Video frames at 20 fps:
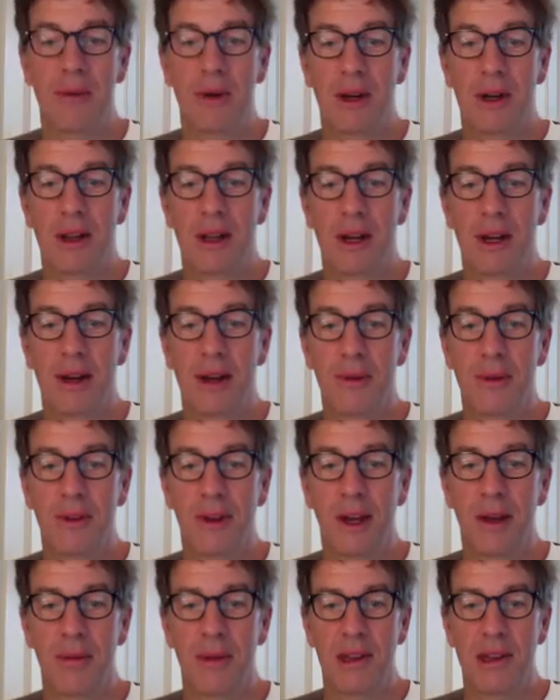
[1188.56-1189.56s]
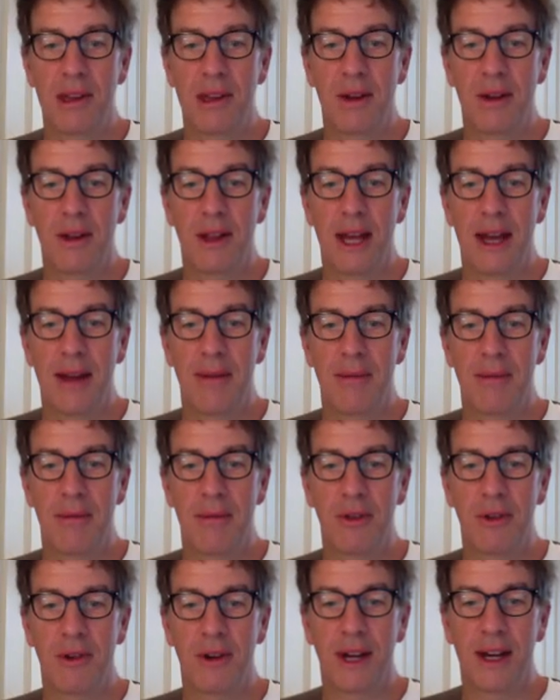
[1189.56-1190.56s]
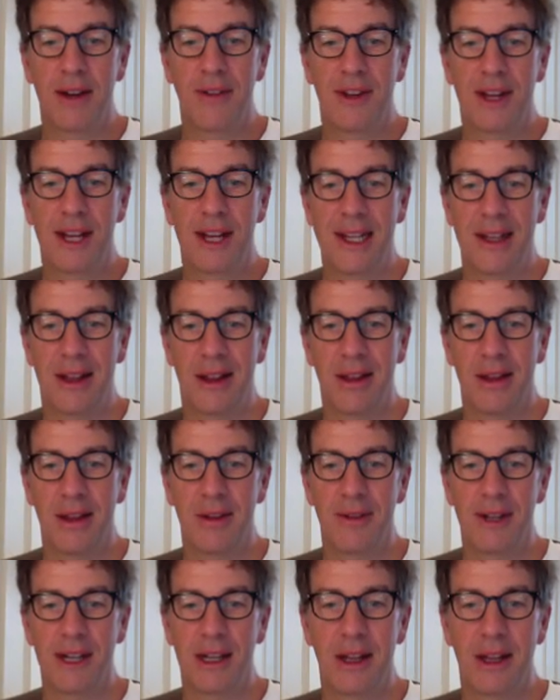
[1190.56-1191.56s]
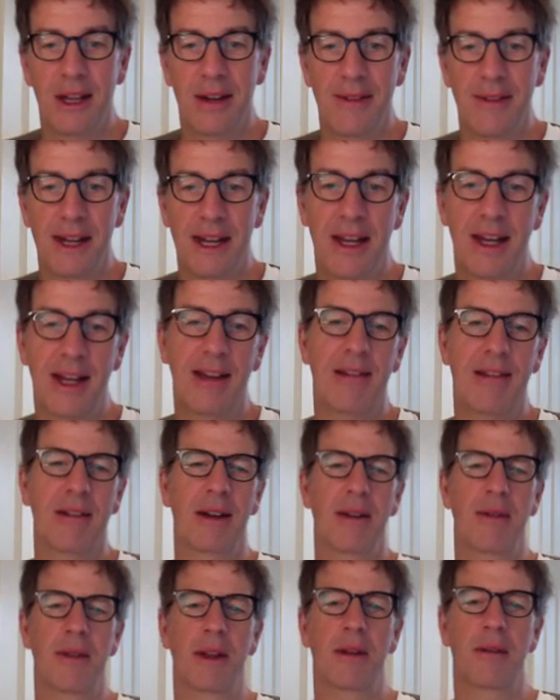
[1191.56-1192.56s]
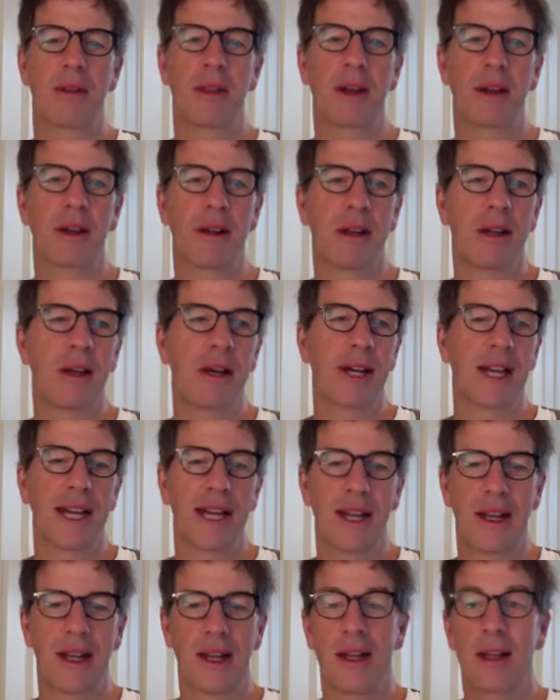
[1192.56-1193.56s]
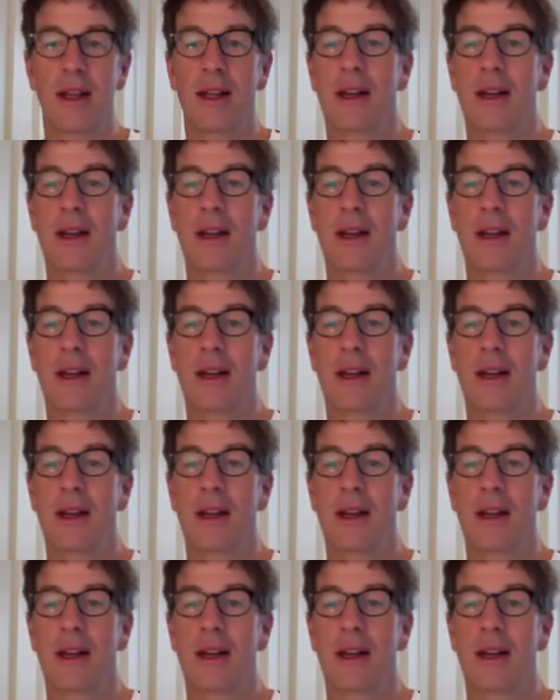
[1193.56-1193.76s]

what I was hoping to do with that drawing of Keith, so we can think about it next time. The guy in the.